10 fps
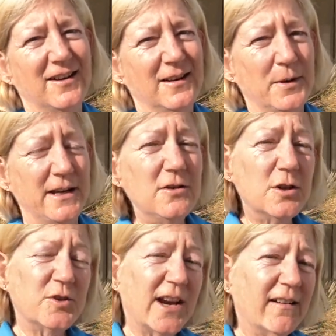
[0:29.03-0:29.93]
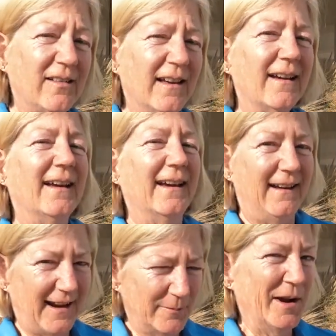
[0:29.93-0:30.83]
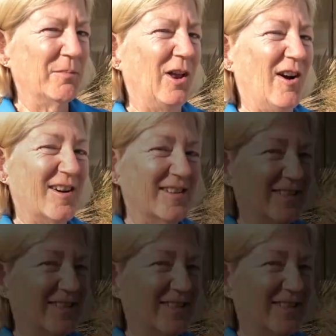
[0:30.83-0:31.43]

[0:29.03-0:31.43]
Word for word: on my YouTube channel and my blog.